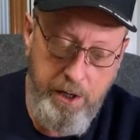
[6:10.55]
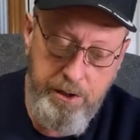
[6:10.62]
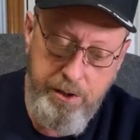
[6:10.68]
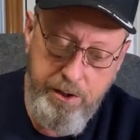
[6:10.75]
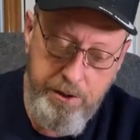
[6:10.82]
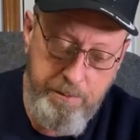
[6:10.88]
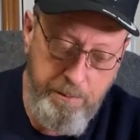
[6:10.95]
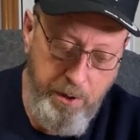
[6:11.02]

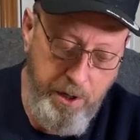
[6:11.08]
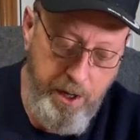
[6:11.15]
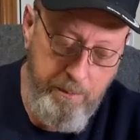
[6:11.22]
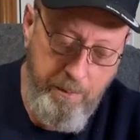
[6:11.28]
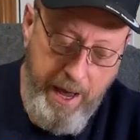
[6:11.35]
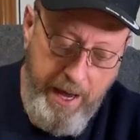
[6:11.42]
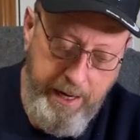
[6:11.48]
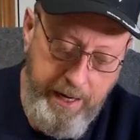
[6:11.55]
Just put it
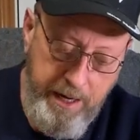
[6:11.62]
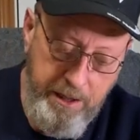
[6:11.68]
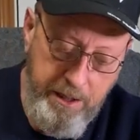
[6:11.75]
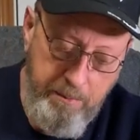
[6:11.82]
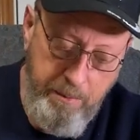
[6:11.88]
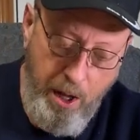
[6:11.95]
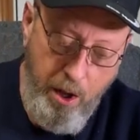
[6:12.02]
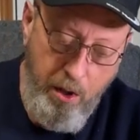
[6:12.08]
back in the
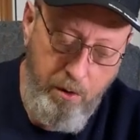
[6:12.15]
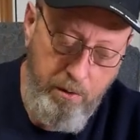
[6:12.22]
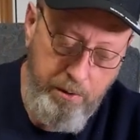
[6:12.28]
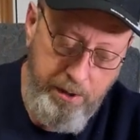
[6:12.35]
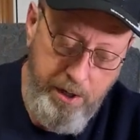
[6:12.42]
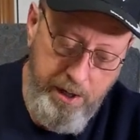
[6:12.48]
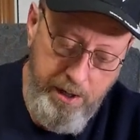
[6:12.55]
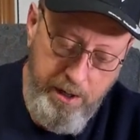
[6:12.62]
bolt.